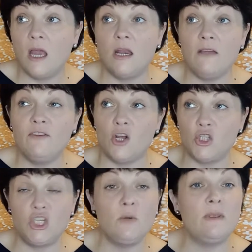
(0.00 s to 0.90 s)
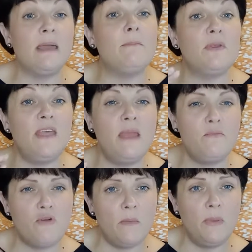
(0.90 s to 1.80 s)
And I've got two of them, but
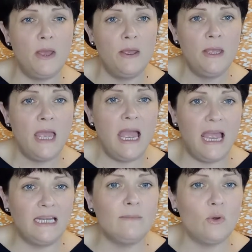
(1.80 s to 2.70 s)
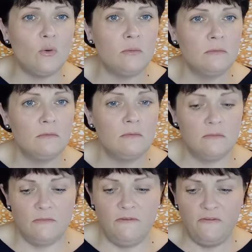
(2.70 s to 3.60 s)
they're proper animal
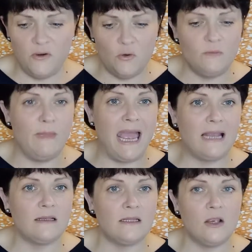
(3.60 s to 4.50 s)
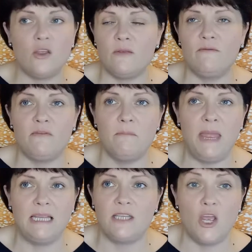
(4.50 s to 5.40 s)
food mats. I got them from
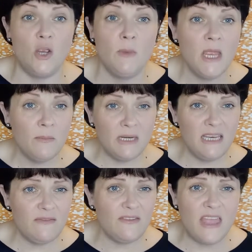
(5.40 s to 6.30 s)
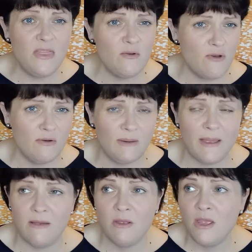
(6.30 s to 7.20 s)
Pets at Home. But even then, they're only
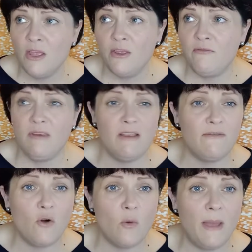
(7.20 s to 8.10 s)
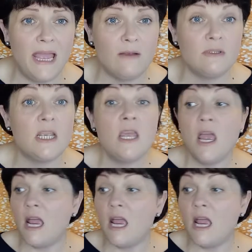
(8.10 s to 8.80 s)
about £3 or £4.